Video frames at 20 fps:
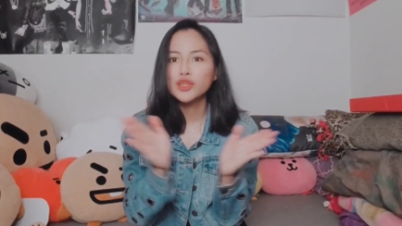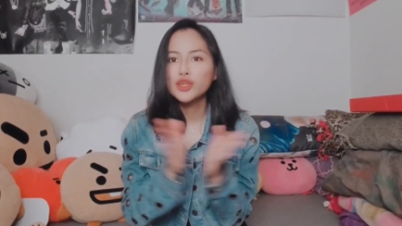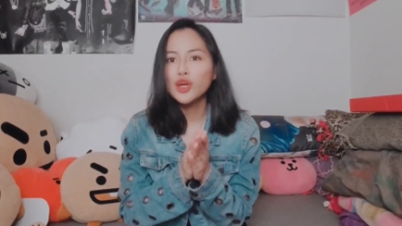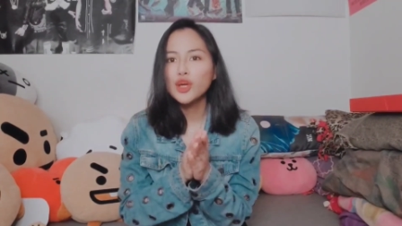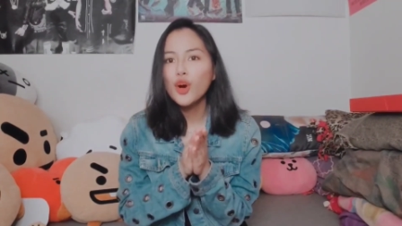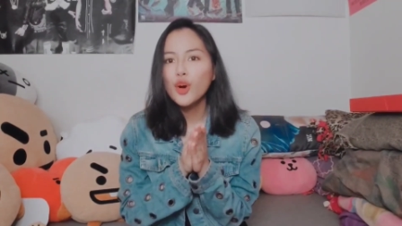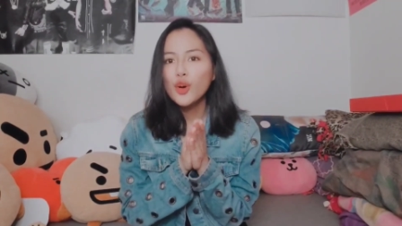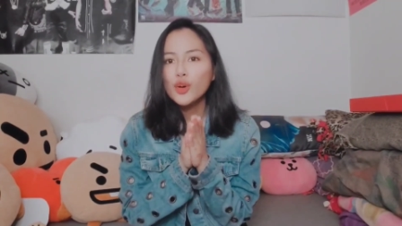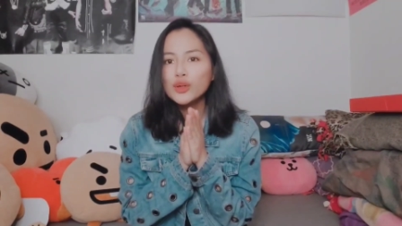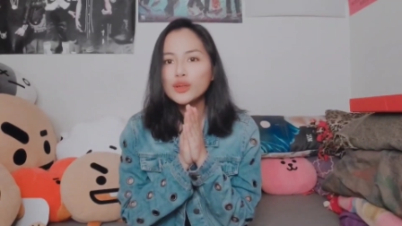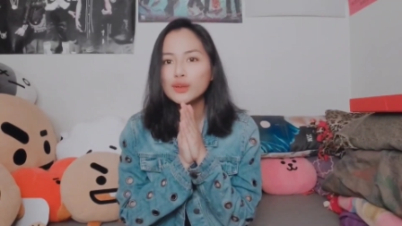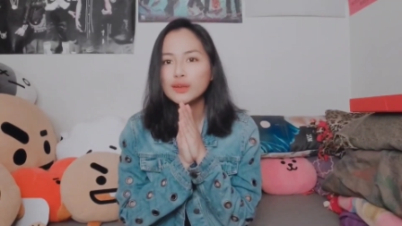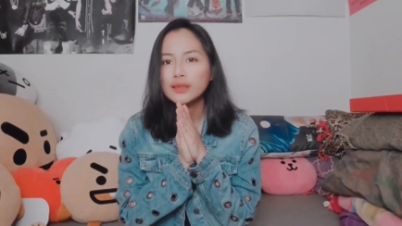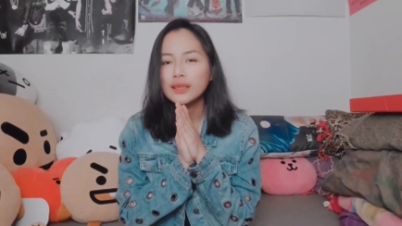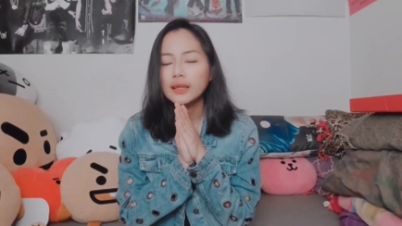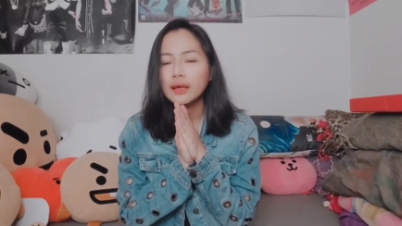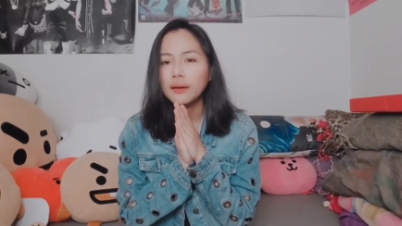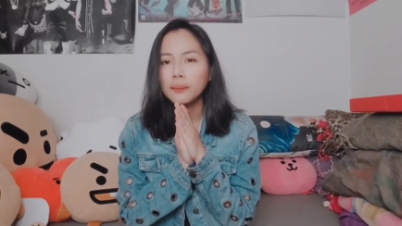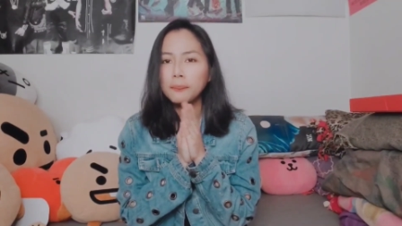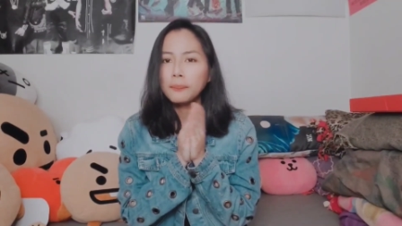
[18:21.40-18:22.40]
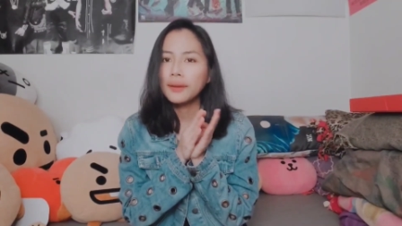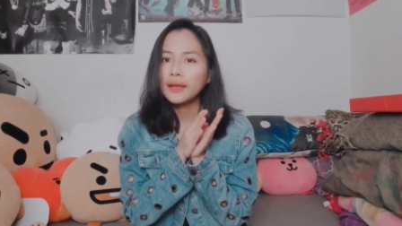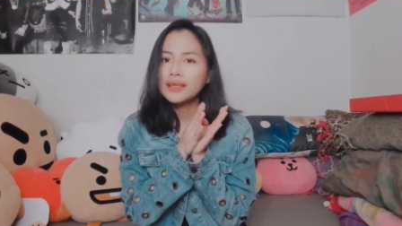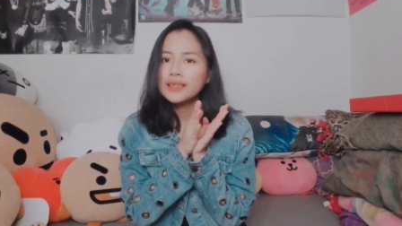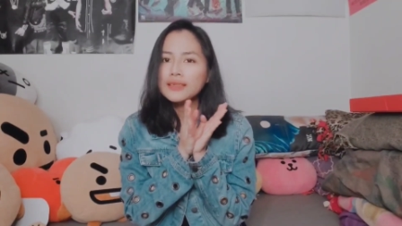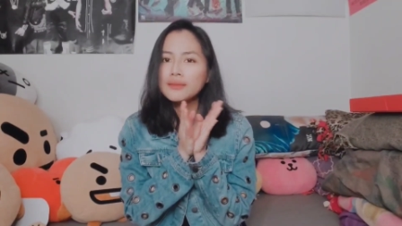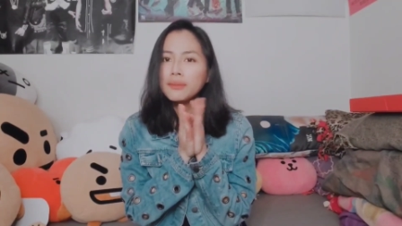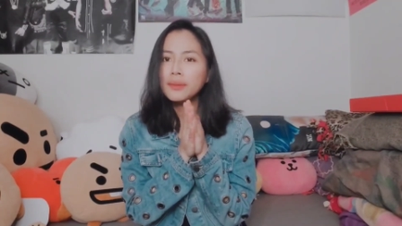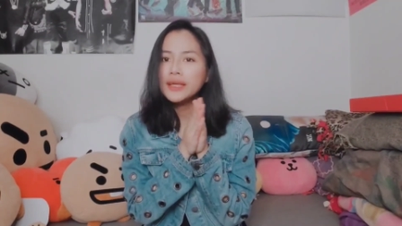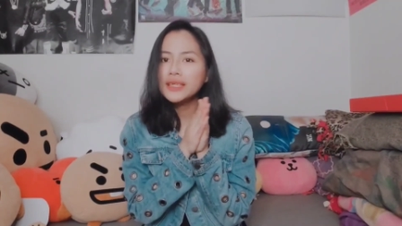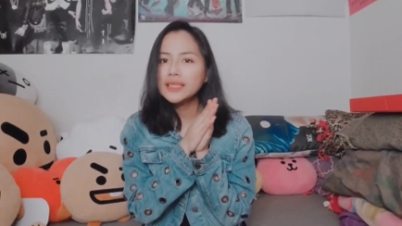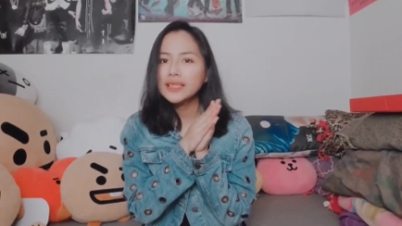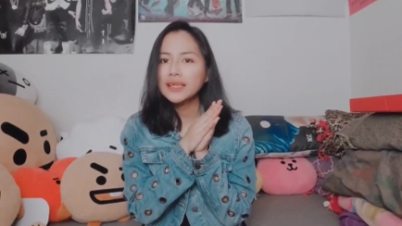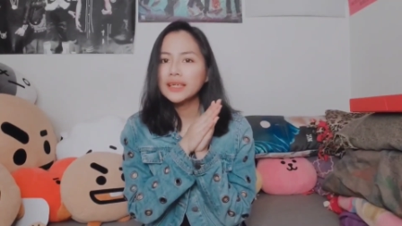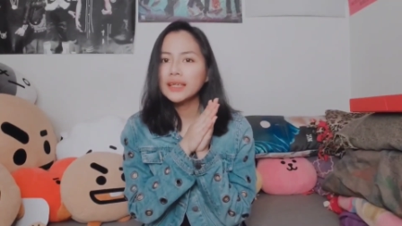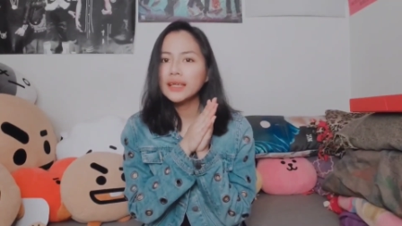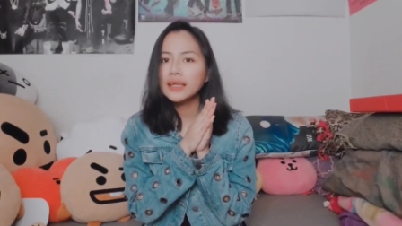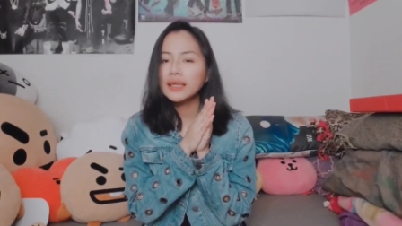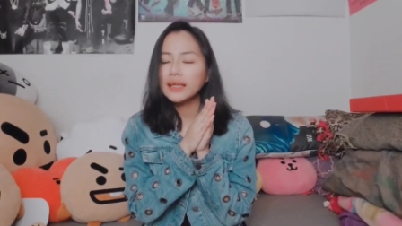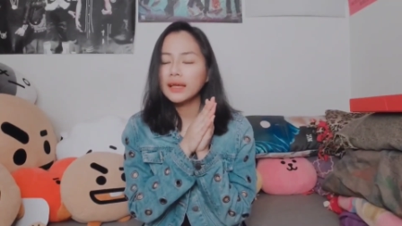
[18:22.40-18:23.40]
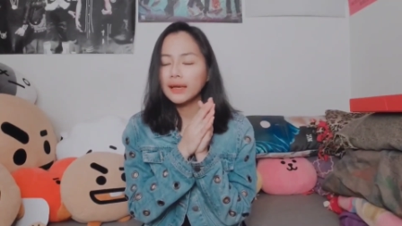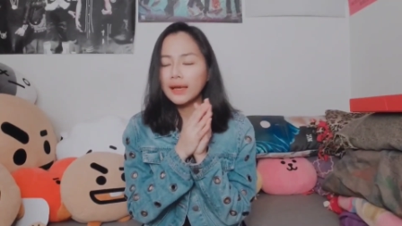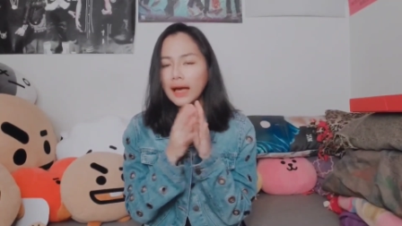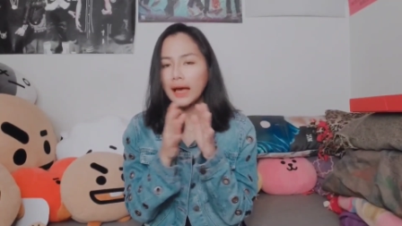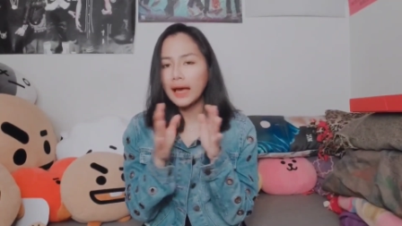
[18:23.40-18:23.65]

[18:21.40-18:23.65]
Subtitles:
so basically like